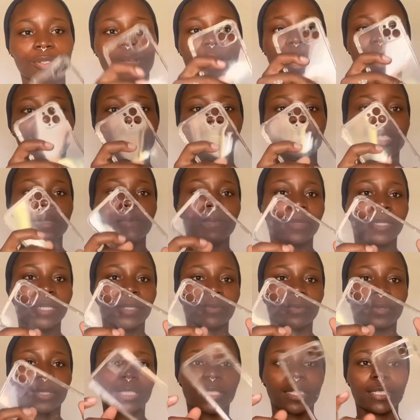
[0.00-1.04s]
have this plain
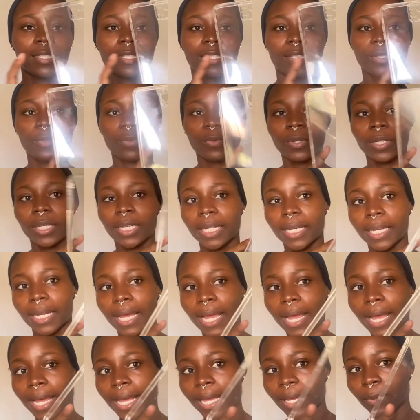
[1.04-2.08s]
one this is the one
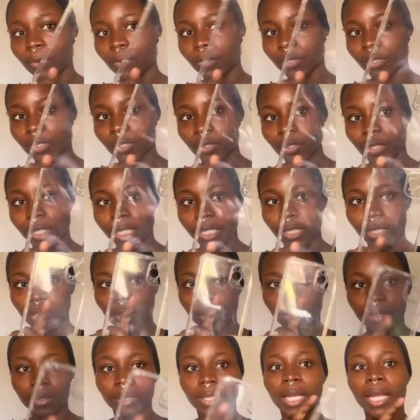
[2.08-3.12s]
i was using
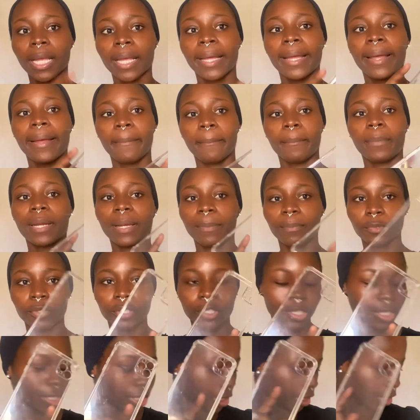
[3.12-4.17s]
but i'm going
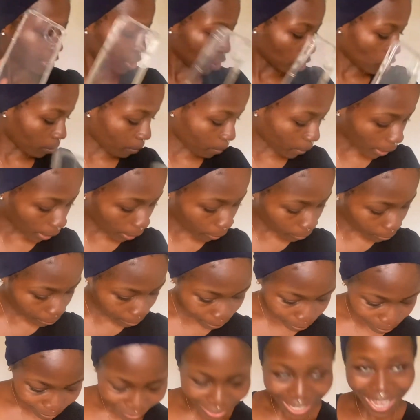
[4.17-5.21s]
to change it up now
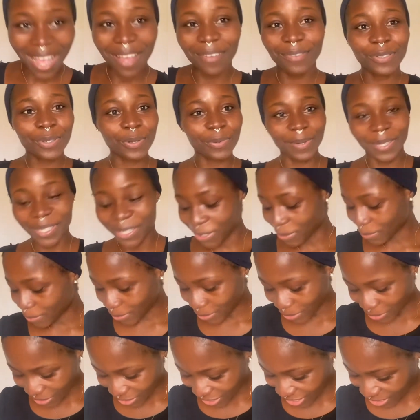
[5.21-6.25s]
i have so many
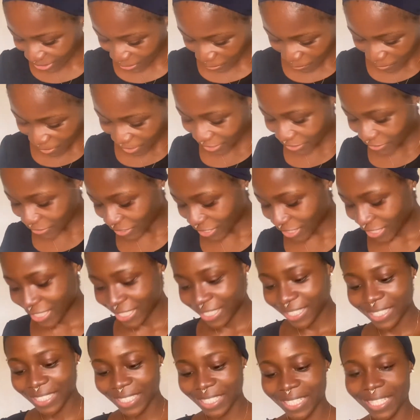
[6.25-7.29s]
options so why not
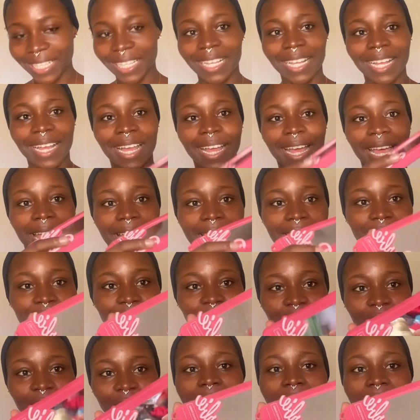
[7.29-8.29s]
i have this